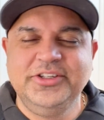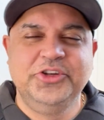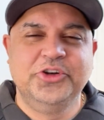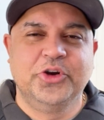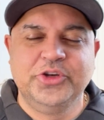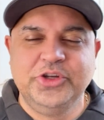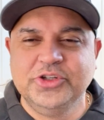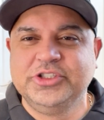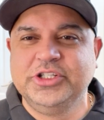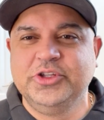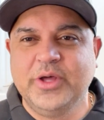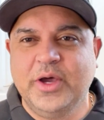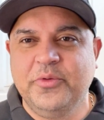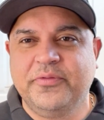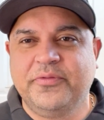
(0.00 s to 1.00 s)
You don't usually do
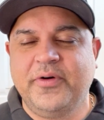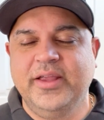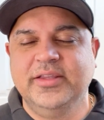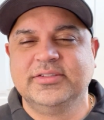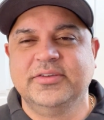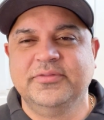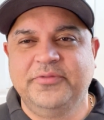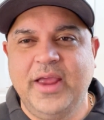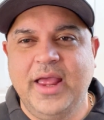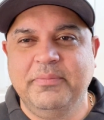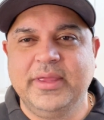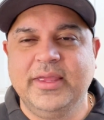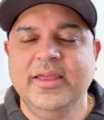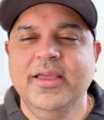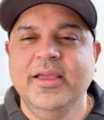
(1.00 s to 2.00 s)
that with friends and
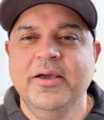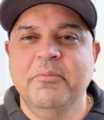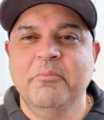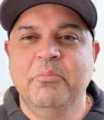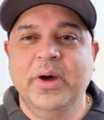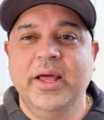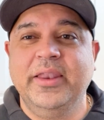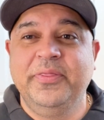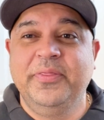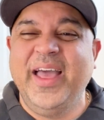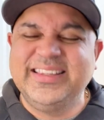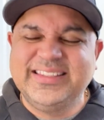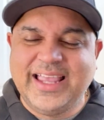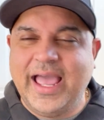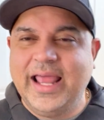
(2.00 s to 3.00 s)
family, but
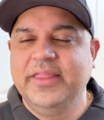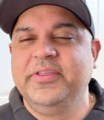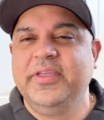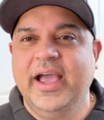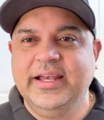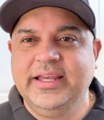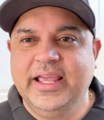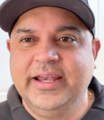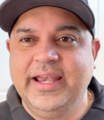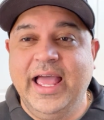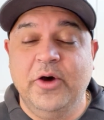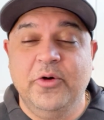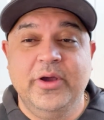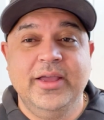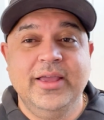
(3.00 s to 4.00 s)
that's kind of the idea.
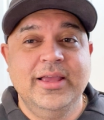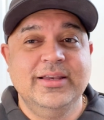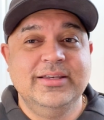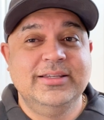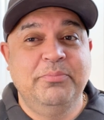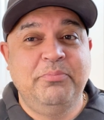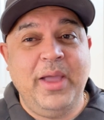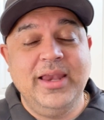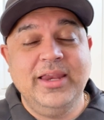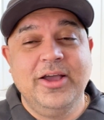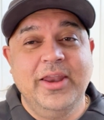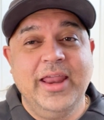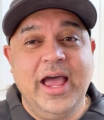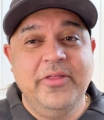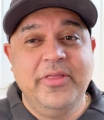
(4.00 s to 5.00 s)
Now, depending
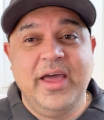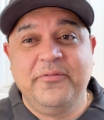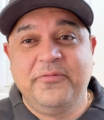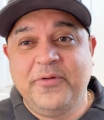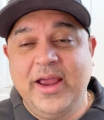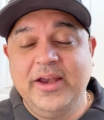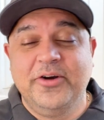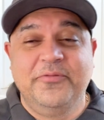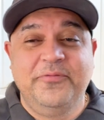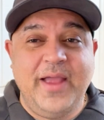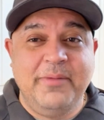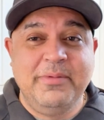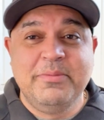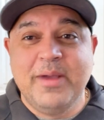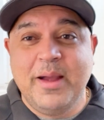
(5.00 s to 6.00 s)
on how that friend or
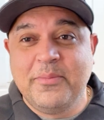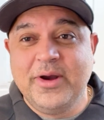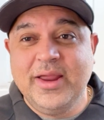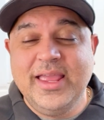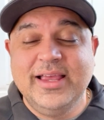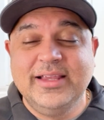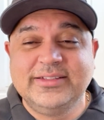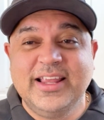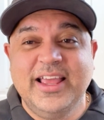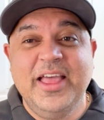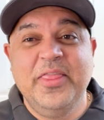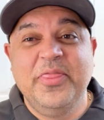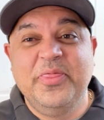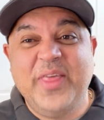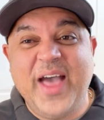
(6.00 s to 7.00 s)
family member is,
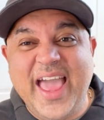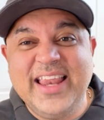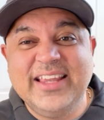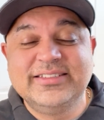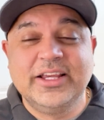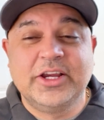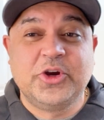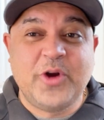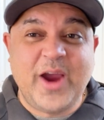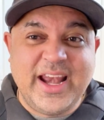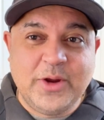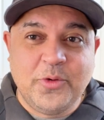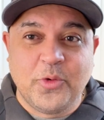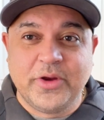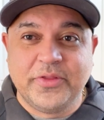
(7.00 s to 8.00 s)
that is the
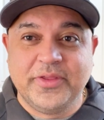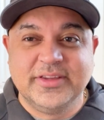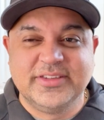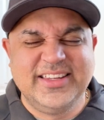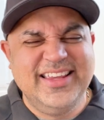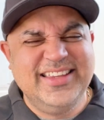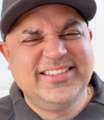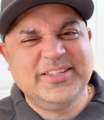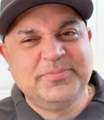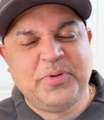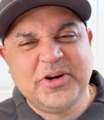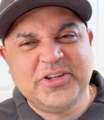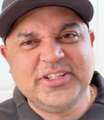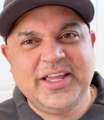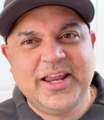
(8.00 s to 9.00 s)
credit worthiness. Is this
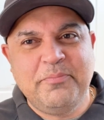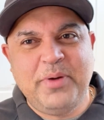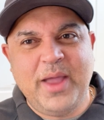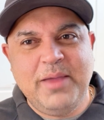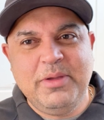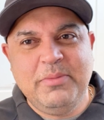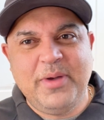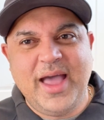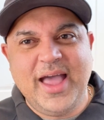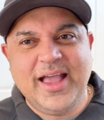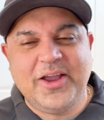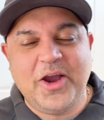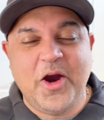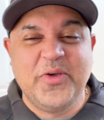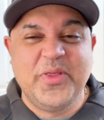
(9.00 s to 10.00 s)
person going to pay me
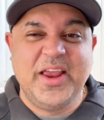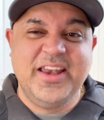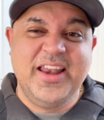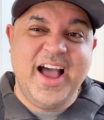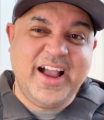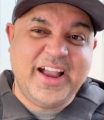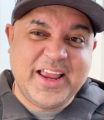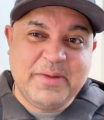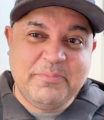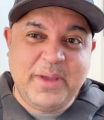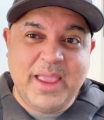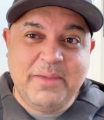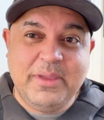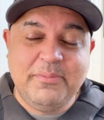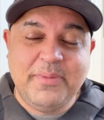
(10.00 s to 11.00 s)
back? Are they not going to
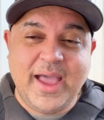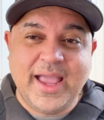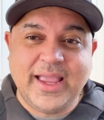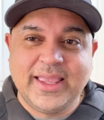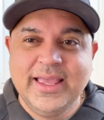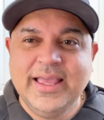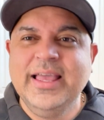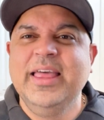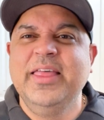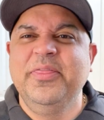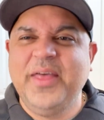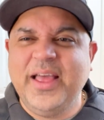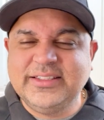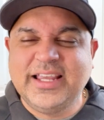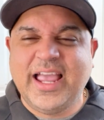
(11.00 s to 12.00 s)
pay me back?
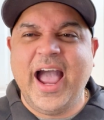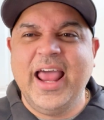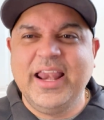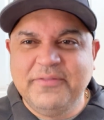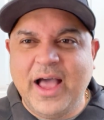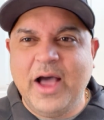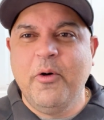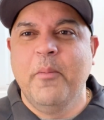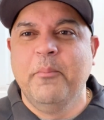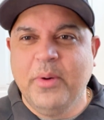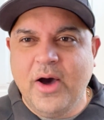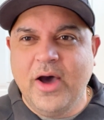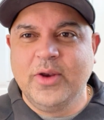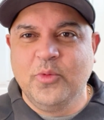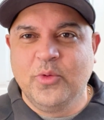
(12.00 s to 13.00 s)
That's kind of how a
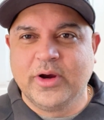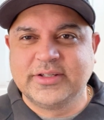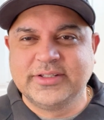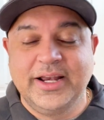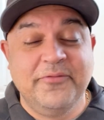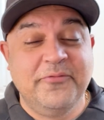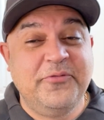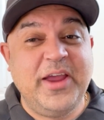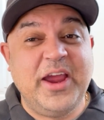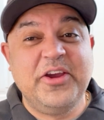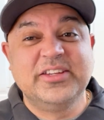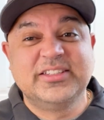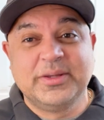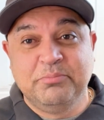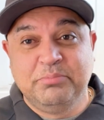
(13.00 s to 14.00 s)
bond works in a
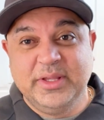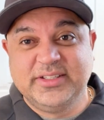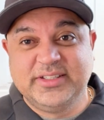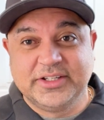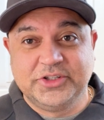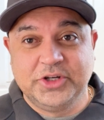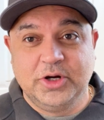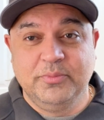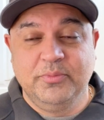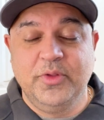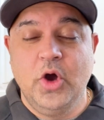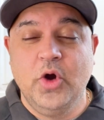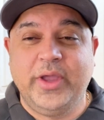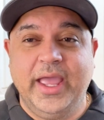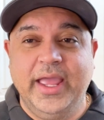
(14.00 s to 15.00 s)
very simplistic term.
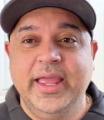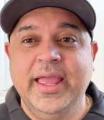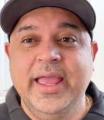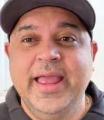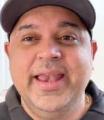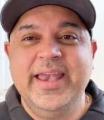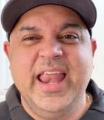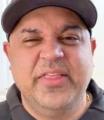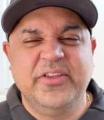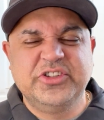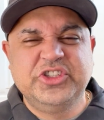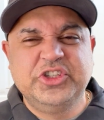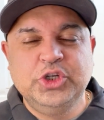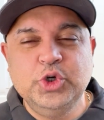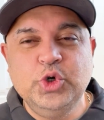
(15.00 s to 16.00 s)
Okay, now
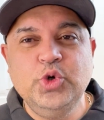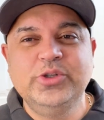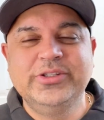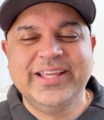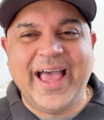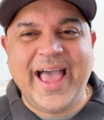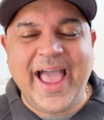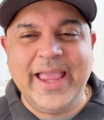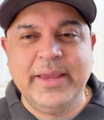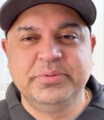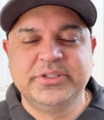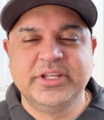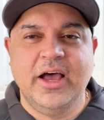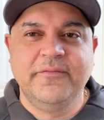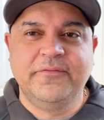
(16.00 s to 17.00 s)
there's two
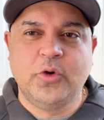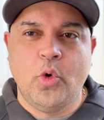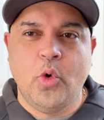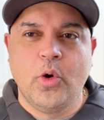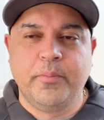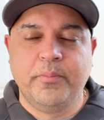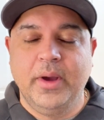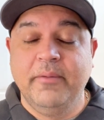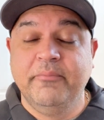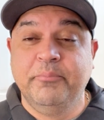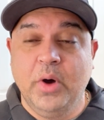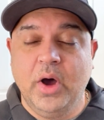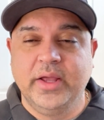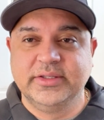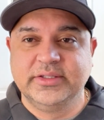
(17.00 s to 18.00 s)
types of
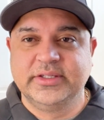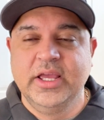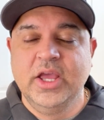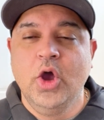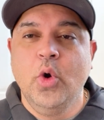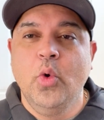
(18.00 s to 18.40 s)
bonds.